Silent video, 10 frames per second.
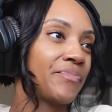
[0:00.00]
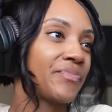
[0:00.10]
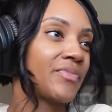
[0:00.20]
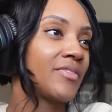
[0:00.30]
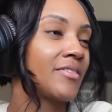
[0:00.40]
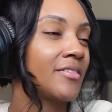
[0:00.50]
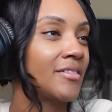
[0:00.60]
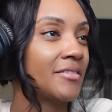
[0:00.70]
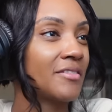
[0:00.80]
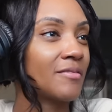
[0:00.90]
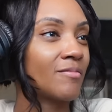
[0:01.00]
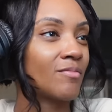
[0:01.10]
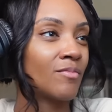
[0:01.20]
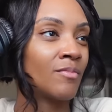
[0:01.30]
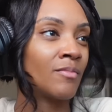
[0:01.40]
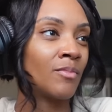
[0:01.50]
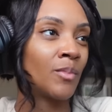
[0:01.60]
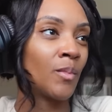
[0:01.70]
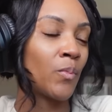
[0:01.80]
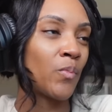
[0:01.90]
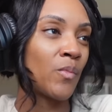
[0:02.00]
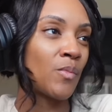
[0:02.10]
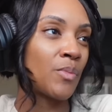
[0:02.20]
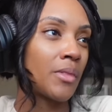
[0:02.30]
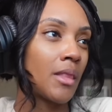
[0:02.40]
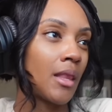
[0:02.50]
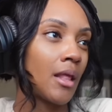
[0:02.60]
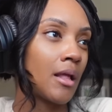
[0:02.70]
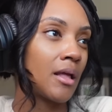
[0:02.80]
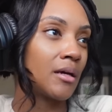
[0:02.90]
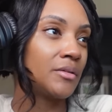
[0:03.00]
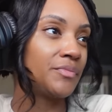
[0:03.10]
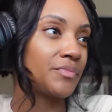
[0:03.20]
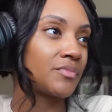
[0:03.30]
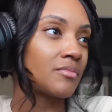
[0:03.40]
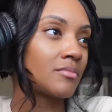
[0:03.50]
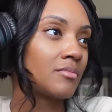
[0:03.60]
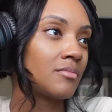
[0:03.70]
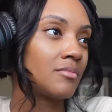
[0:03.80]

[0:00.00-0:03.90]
Exactly. You gotta be subtle. You wanna talk to them ladies?